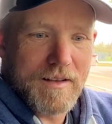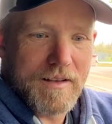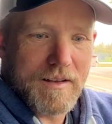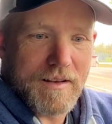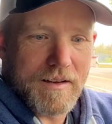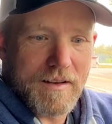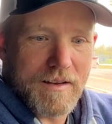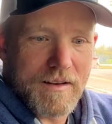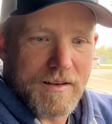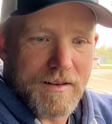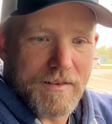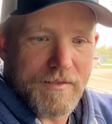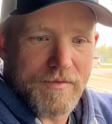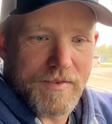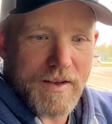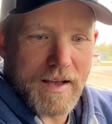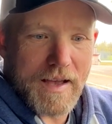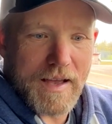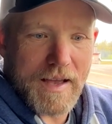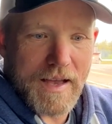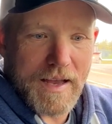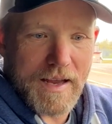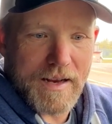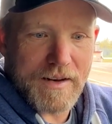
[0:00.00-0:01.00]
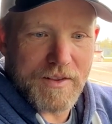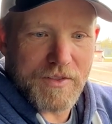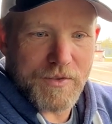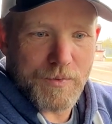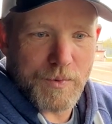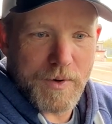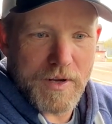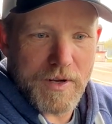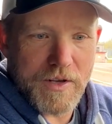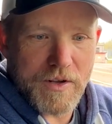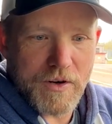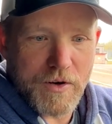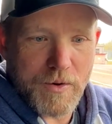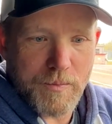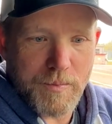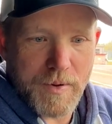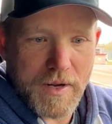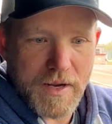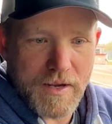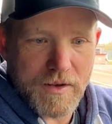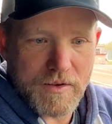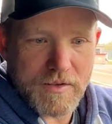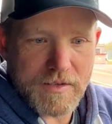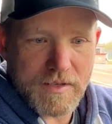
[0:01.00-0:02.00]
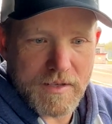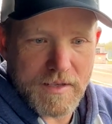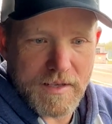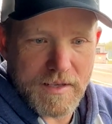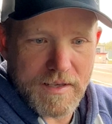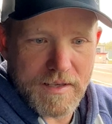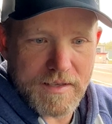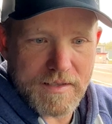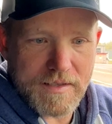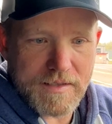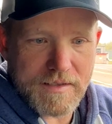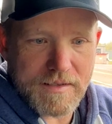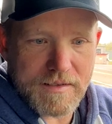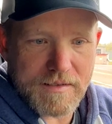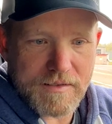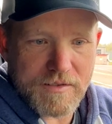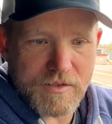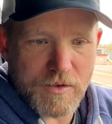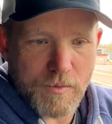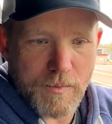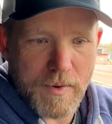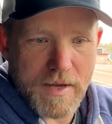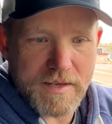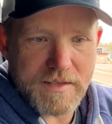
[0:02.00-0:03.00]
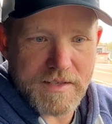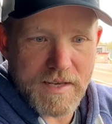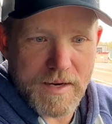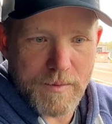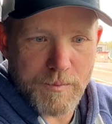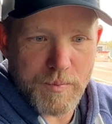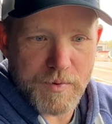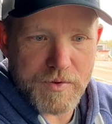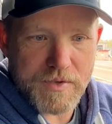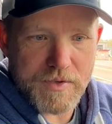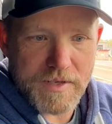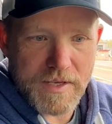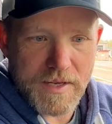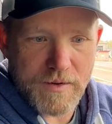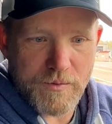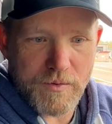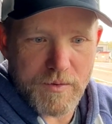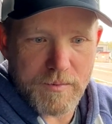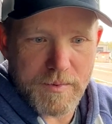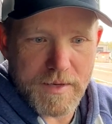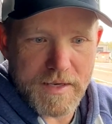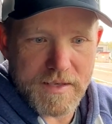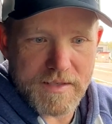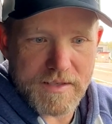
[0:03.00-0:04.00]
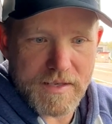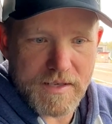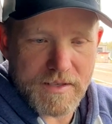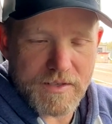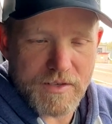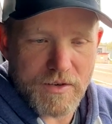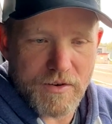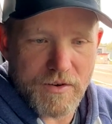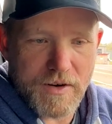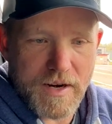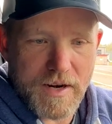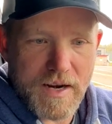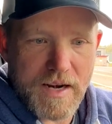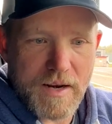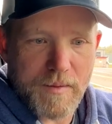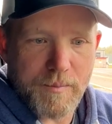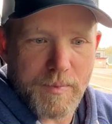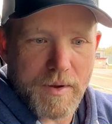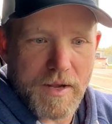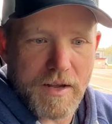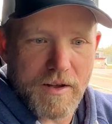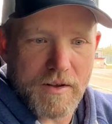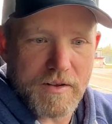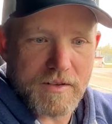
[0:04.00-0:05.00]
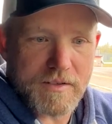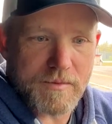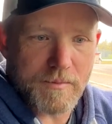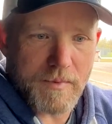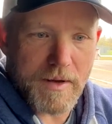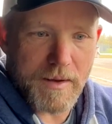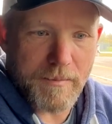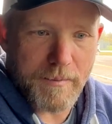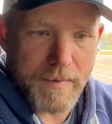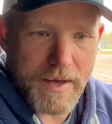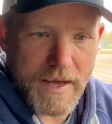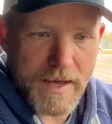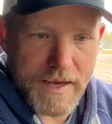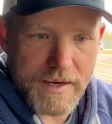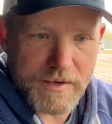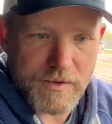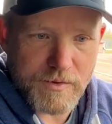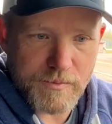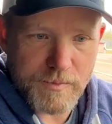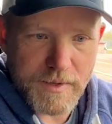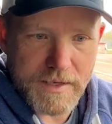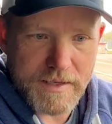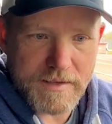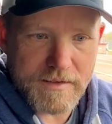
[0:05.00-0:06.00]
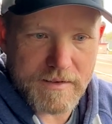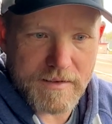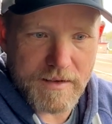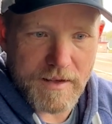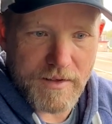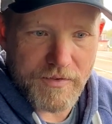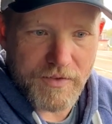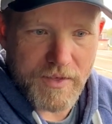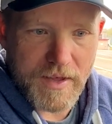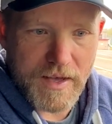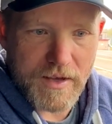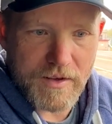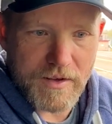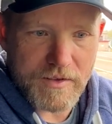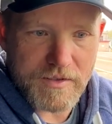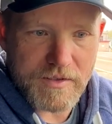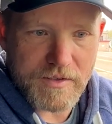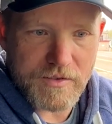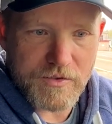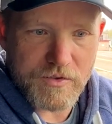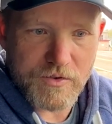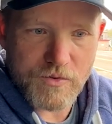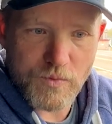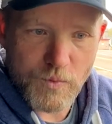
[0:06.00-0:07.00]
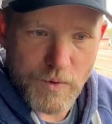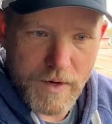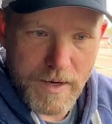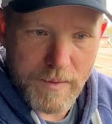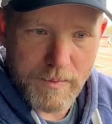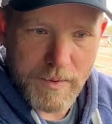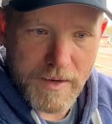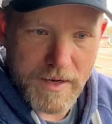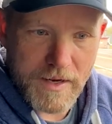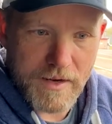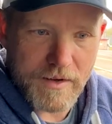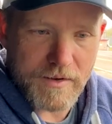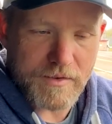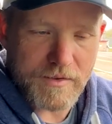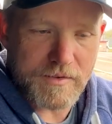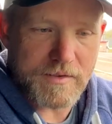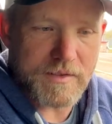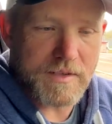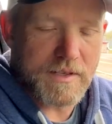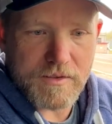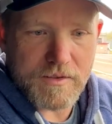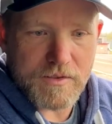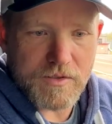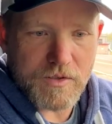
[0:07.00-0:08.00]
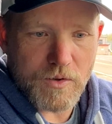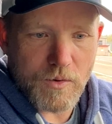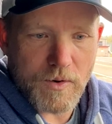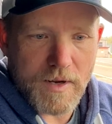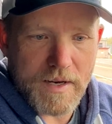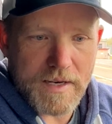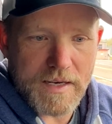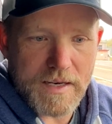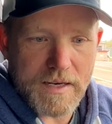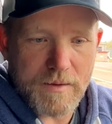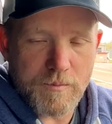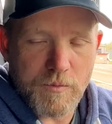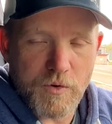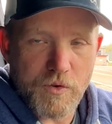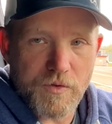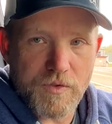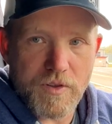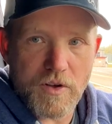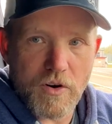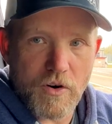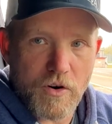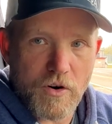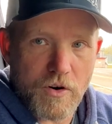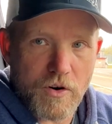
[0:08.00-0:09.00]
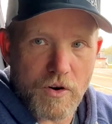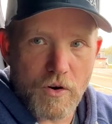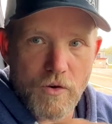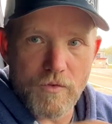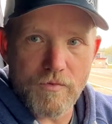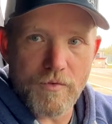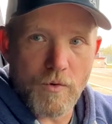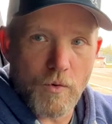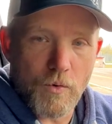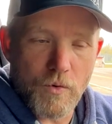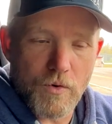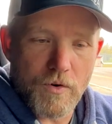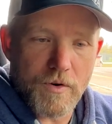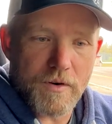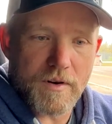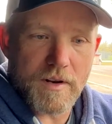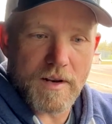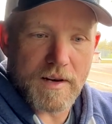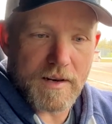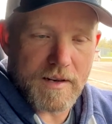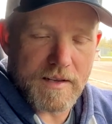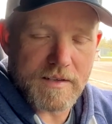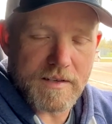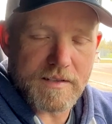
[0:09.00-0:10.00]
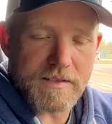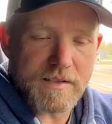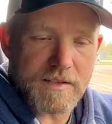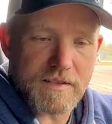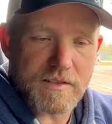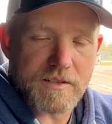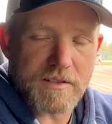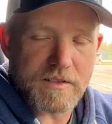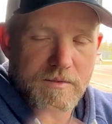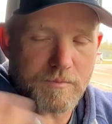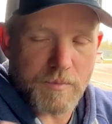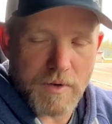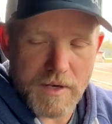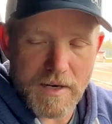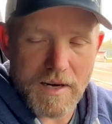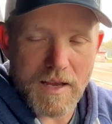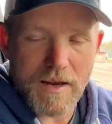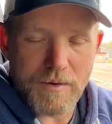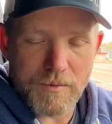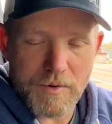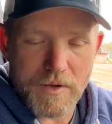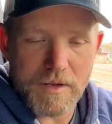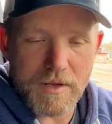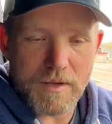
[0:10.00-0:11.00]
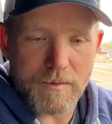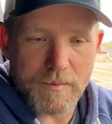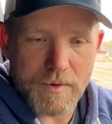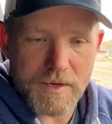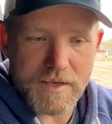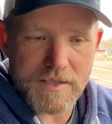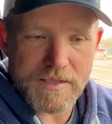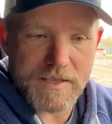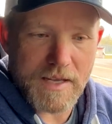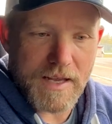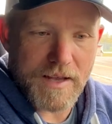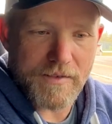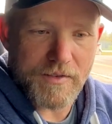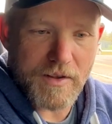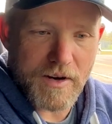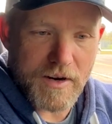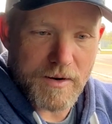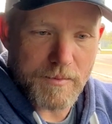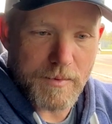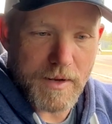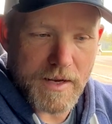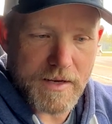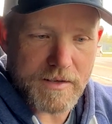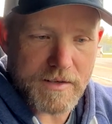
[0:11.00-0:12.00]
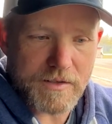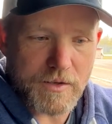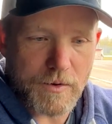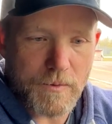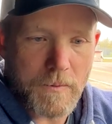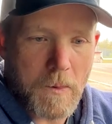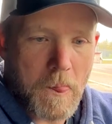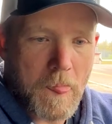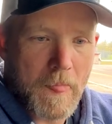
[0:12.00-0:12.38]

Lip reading: if I add 300 pounds to this, so my 10% would be 680 pounds and my max would be 1,020 pounds. So I need to move the cargo forward in this instance, but not really because I have the airbag. So